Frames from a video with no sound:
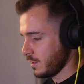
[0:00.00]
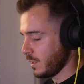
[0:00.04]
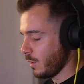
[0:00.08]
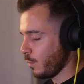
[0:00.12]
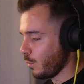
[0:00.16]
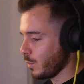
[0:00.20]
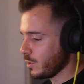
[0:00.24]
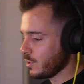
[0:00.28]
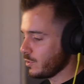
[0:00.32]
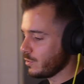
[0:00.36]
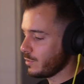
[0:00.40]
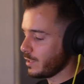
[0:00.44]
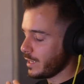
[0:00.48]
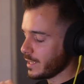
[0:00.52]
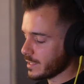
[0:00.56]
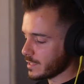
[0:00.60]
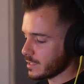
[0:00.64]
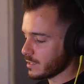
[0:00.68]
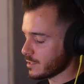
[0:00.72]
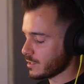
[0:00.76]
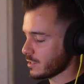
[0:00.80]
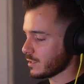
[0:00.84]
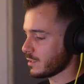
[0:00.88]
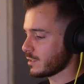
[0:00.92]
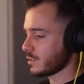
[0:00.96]
Now, when you
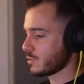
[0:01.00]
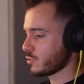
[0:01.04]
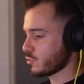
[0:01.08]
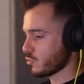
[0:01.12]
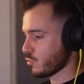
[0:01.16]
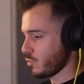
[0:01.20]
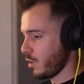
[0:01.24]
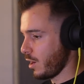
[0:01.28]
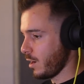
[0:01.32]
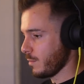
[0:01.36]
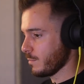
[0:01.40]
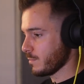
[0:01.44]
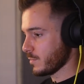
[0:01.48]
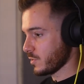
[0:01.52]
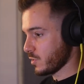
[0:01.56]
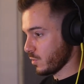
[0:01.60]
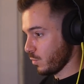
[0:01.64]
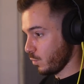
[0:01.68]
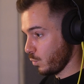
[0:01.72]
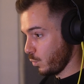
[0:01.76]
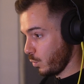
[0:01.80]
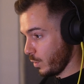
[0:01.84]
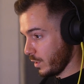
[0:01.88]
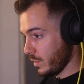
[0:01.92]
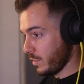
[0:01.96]
listen to the drums
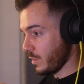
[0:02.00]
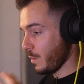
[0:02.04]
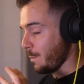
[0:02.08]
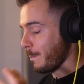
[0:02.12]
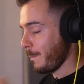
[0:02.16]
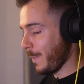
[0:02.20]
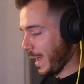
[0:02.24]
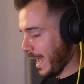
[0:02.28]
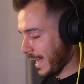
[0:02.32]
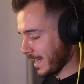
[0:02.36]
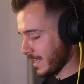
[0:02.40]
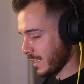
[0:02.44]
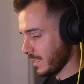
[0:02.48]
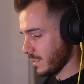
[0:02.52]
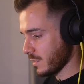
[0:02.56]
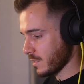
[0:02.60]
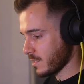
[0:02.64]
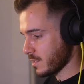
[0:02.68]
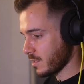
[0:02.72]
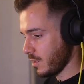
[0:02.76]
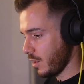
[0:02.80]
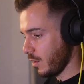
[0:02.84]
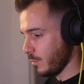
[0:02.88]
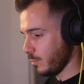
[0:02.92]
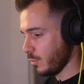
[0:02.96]
with the backing
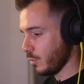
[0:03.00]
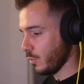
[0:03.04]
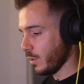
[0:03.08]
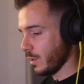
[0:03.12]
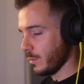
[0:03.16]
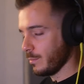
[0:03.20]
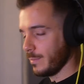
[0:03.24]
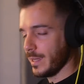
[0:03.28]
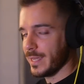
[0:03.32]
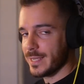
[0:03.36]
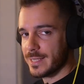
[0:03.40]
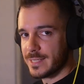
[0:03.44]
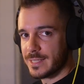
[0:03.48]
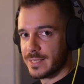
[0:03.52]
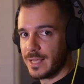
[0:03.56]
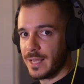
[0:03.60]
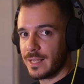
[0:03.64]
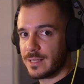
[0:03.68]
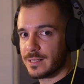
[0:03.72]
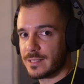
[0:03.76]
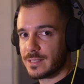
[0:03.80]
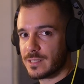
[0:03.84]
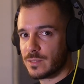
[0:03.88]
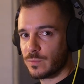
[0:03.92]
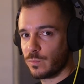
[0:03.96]
sample, it makes
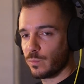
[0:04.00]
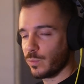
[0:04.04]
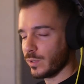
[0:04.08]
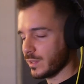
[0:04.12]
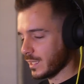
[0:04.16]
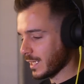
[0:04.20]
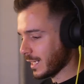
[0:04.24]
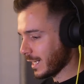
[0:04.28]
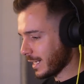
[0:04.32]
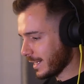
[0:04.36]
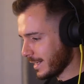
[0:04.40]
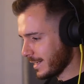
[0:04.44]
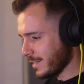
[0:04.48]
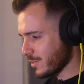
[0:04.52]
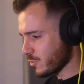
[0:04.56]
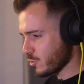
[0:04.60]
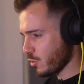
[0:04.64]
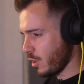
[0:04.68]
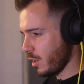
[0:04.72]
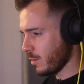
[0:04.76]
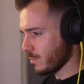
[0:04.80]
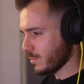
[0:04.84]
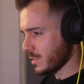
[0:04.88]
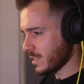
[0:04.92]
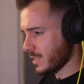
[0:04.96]
sense. With the clean
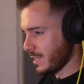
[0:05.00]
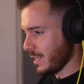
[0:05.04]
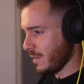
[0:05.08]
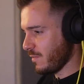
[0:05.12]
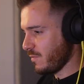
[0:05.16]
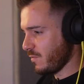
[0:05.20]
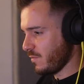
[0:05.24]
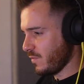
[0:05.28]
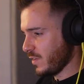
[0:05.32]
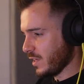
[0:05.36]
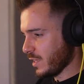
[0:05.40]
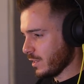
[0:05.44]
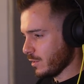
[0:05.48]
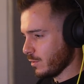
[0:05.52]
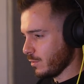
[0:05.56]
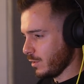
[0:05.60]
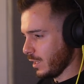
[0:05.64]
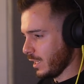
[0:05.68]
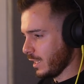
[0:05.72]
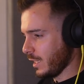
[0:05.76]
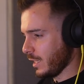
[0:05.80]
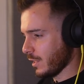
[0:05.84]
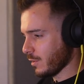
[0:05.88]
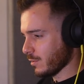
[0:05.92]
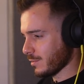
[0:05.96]
drums, they feel
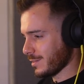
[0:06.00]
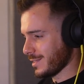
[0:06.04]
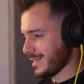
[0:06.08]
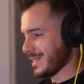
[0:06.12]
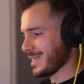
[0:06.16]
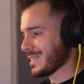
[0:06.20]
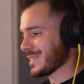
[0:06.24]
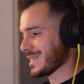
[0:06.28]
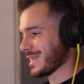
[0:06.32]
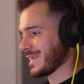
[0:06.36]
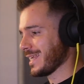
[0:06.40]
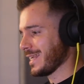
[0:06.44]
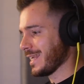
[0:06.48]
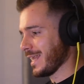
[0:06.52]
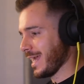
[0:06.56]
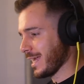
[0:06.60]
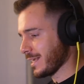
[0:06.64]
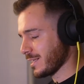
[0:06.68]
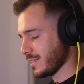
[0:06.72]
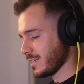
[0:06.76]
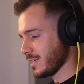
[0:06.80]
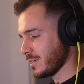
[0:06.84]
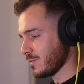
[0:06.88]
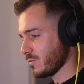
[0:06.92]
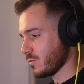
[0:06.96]
a little
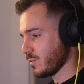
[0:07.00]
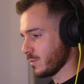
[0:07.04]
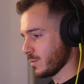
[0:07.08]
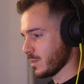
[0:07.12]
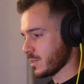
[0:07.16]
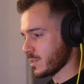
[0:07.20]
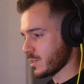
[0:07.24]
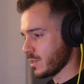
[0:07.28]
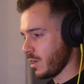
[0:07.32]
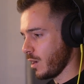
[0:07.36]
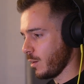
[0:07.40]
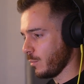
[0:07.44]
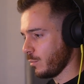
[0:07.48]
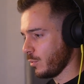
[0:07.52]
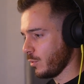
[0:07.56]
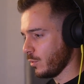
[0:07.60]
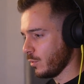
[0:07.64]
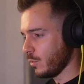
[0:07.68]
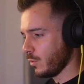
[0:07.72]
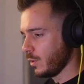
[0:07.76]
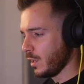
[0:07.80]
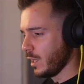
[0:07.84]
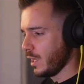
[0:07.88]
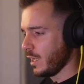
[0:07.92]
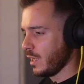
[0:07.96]
disconnected from the
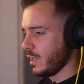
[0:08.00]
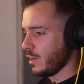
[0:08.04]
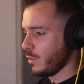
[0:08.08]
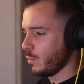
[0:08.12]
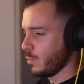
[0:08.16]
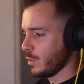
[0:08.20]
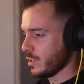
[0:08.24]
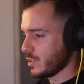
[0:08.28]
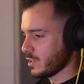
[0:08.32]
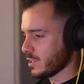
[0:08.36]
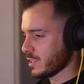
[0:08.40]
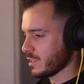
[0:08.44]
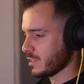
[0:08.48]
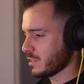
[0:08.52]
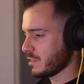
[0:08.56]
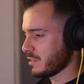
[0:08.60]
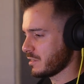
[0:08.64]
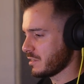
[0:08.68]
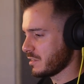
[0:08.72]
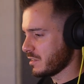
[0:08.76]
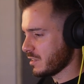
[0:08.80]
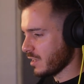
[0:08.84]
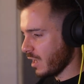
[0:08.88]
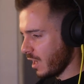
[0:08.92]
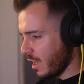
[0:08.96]
sample, which is
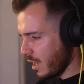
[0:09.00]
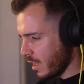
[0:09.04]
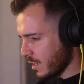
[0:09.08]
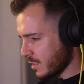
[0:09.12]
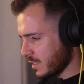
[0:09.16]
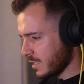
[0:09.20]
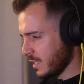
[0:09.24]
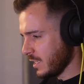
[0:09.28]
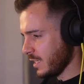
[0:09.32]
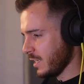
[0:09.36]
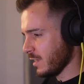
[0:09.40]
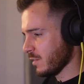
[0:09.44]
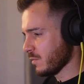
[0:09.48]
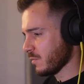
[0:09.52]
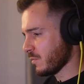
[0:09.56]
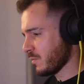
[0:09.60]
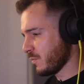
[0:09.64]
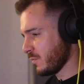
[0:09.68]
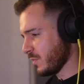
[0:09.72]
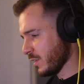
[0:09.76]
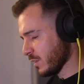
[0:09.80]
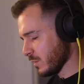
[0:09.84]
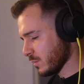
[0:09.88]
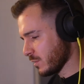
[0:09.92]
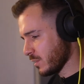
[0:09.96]
dirty and
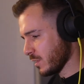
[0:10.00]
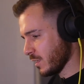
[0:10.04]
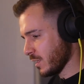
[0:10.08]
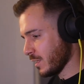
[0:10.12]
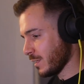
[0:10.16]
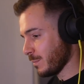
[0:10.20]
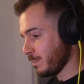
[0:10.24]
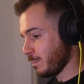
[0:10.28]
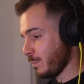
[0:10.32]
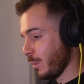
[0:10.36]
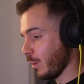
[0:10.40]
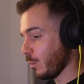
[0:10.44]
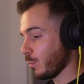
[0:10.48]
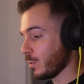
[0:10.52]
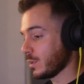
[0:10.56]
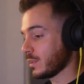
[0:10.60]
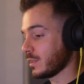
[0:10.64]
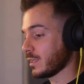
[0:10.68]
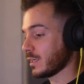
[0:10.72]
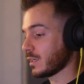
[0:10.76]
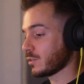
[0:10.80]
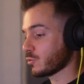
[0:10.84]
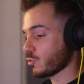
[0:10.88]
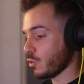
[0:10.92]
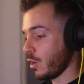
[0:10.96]
filtered, but with
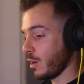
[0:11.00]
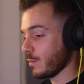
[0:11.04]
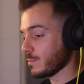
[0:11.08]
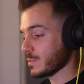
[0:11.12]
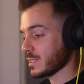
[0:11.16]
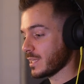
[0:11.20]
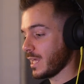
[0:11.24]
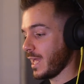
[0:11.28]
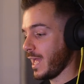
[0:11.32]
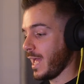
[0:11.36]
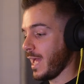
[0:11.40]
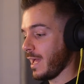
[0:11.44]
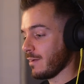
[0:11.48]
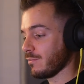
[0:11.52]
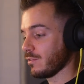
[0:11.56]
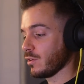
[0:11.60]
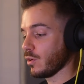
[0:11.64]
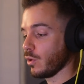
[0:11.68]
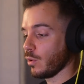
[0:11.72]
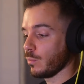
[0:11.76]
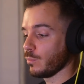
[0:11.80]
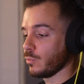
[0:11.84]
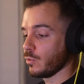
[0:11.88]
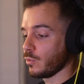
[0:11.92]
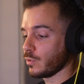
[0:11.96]
the drums that have a
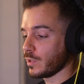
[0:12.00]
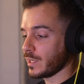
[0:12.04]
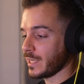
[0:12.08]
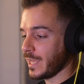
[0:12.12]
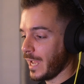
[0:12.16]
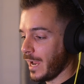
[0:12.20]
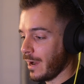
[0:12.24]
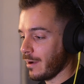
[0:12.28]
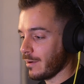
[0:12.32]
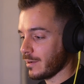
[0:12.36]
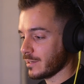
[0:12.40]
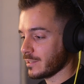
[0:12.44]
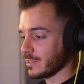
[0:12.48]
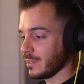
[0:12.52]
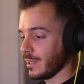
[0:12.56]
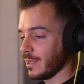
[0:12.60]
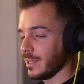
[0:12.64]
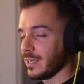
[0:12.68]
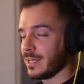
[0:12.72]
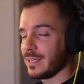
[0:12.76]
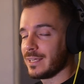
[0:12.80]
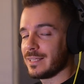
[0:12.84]
lot more character,